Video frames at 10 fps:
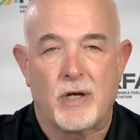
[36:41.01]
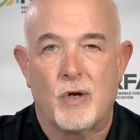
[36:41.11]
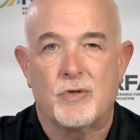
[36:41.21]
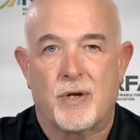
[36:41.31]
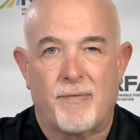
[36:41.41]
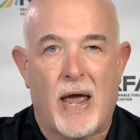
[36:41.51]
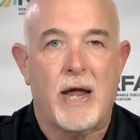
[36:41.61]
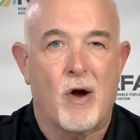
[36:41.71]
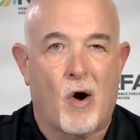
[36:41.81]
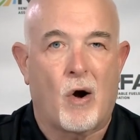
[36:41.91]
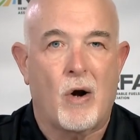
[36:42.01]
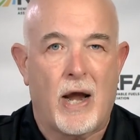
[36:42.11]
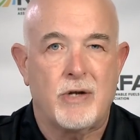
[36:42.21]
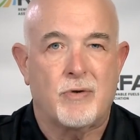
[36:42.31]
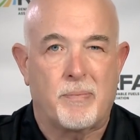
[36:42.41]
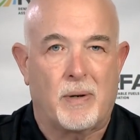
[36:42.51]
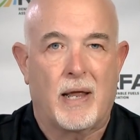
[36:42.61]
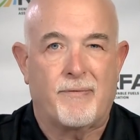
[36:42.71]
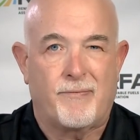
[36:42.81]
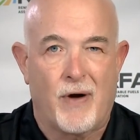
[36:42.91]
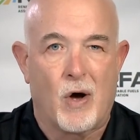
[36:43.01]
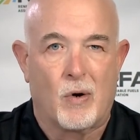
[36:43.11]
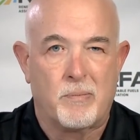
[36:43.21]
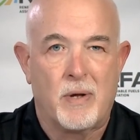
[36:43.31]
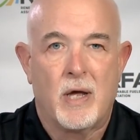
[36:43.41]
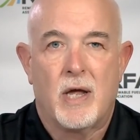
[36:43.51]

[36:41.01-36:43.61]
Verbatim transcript: the use of AR AFFF foam,